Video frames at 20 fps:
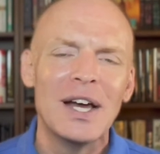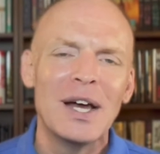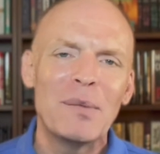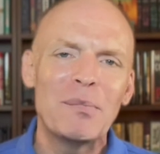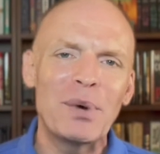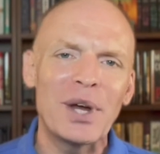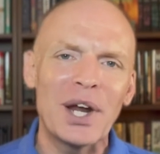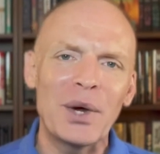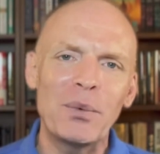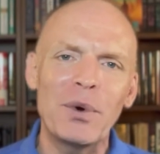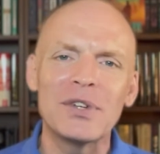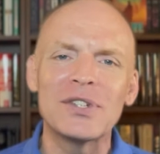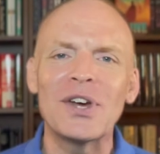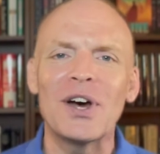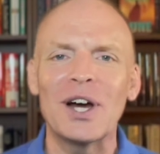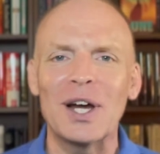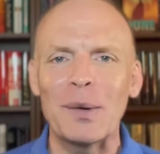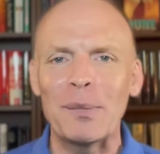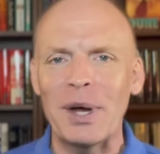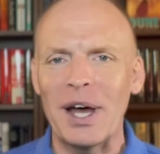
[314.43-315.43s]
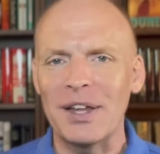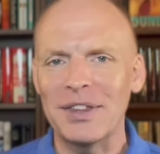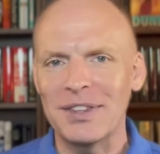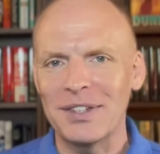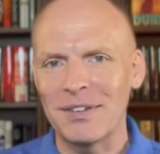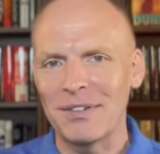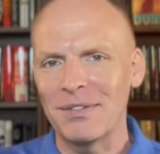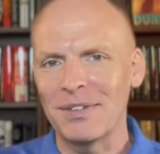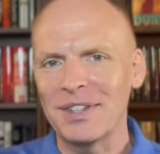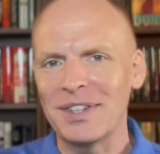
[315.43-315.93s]
But I will talk about
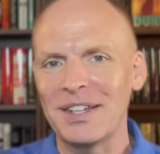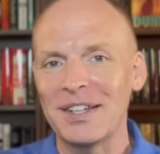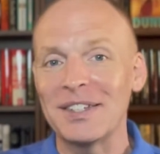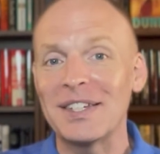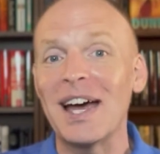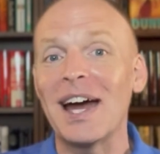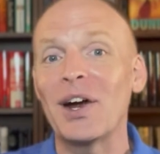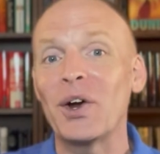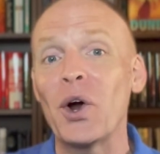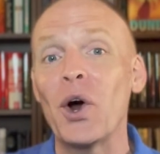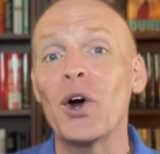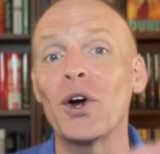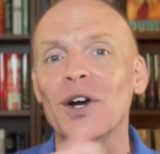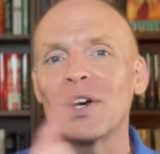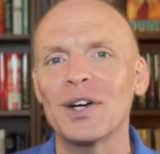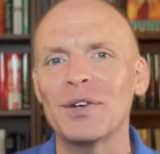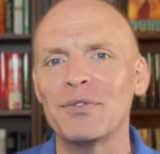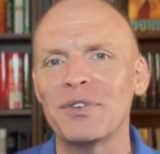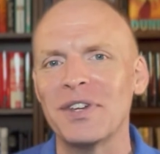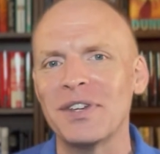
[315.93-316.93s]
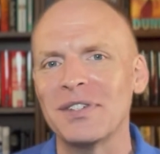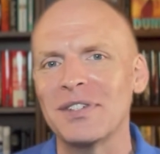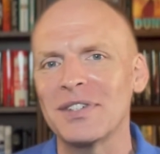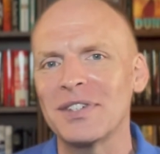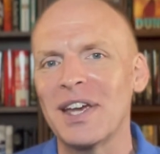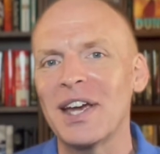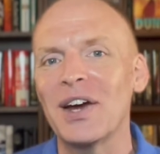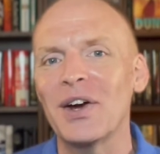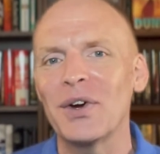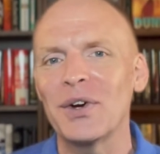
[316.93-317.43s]
the entire arc of his
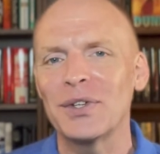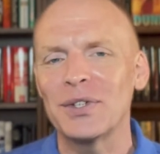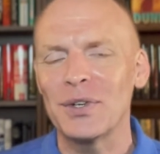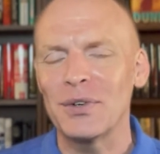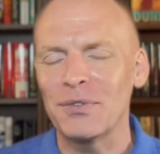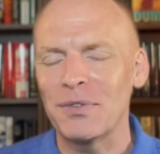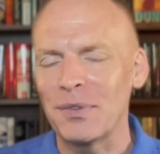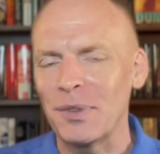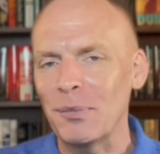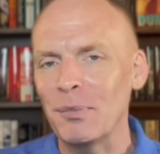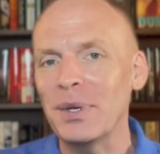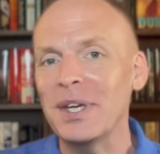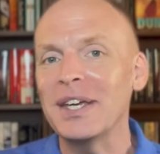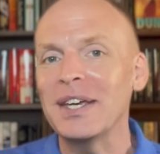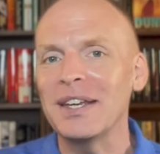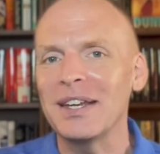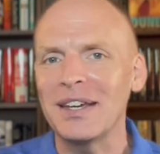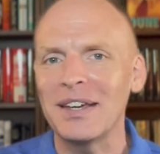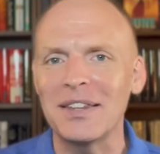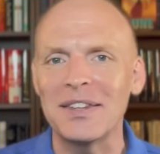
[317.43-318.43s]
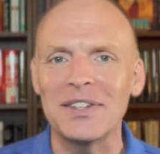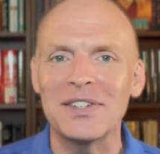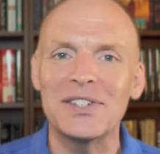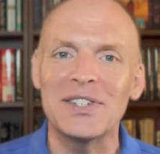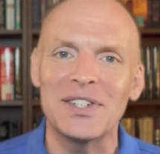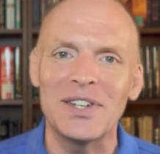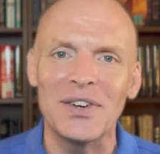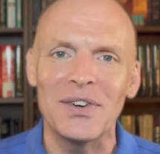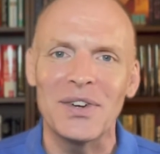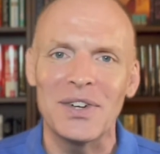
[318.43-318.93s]
character from the beginning of this
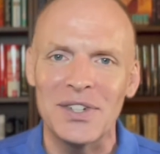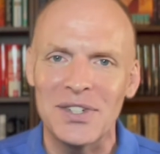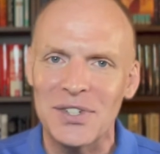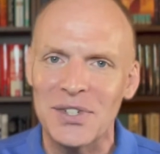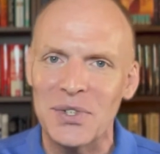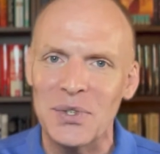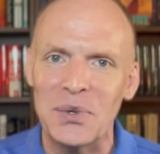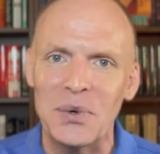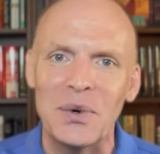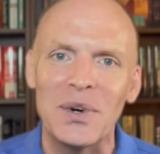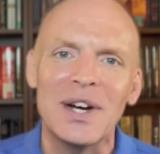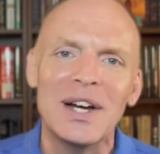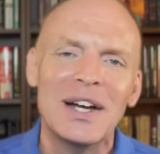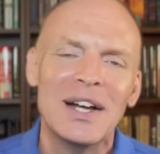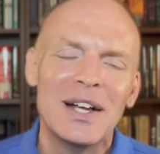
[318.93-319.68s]
series to